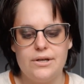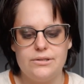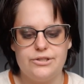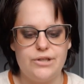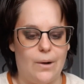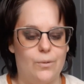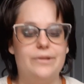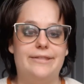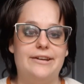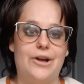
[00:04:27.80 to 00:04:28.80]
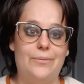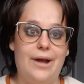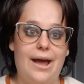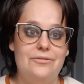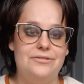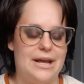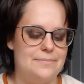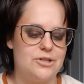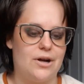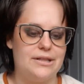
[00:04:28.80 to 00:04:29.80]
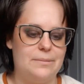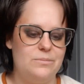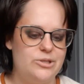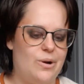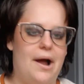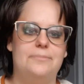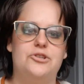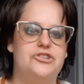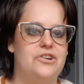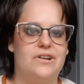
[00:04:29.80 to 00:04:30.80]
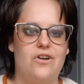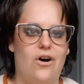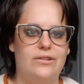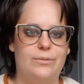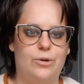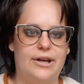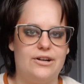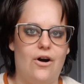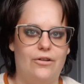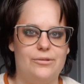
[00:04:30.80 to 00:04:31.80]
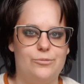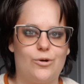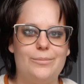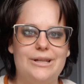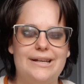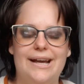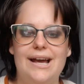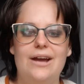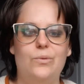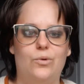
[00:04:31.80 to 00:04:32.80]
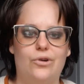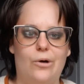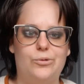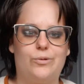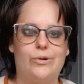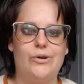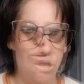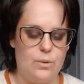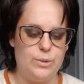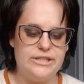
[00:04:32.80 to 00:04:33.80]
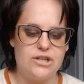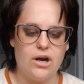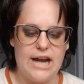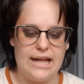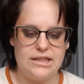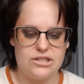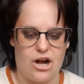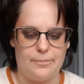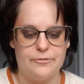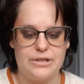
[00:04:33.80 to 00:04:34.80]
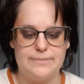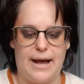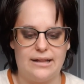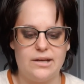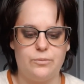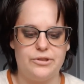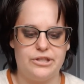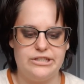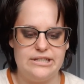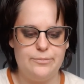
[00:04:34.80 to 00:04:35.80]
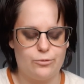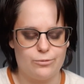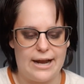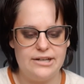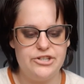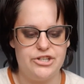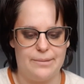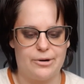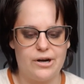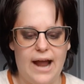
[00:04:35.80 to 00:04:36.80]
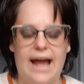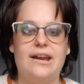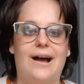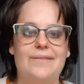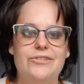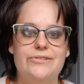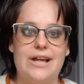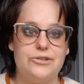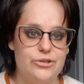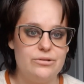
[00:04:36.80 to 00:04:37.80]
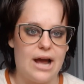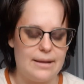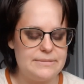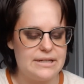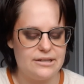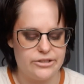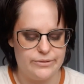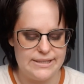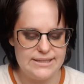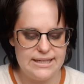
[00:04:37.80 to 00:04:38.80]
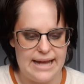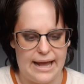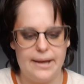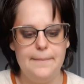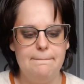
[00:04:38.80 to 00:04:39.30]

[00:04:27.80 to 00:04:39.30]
So they don't have names on them, so I'm just going to call them what I call them normally. We'll go through. We start at the top of this palette with the deep red shimmer, and I've used that 2 times, including today.